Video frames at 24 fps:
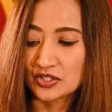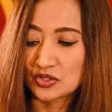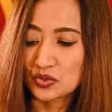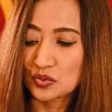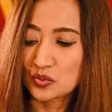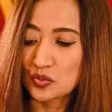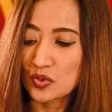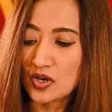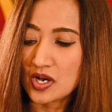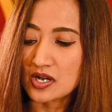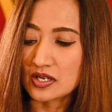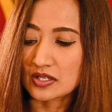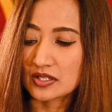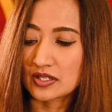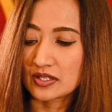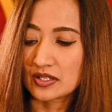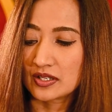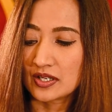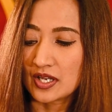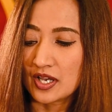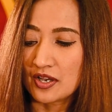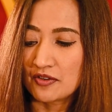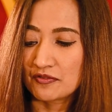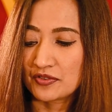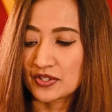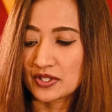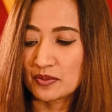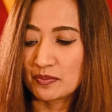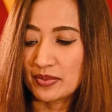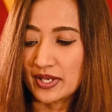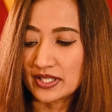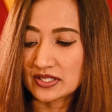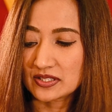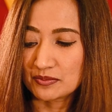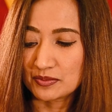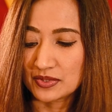to work for the
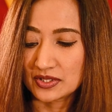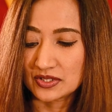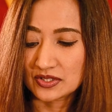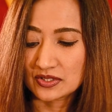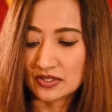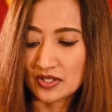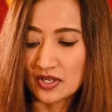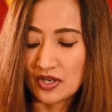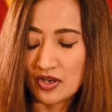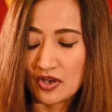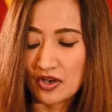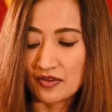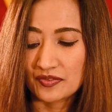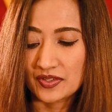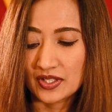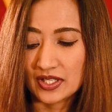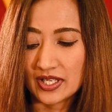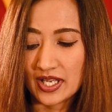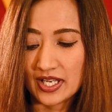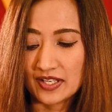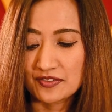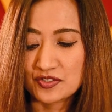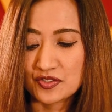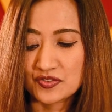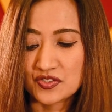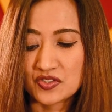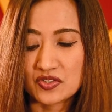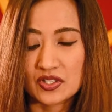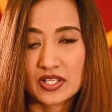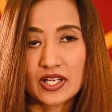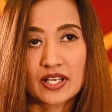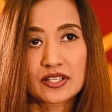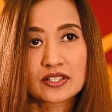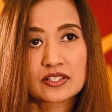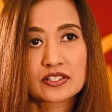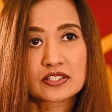betterment of the lives of
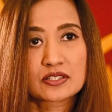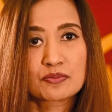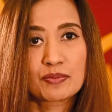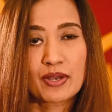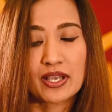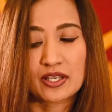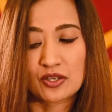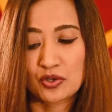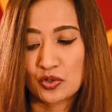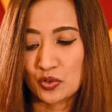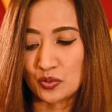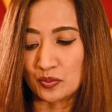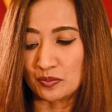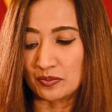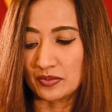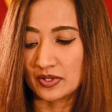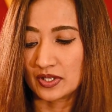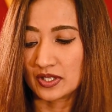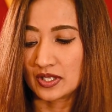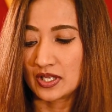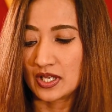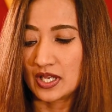Sri Lankans back home,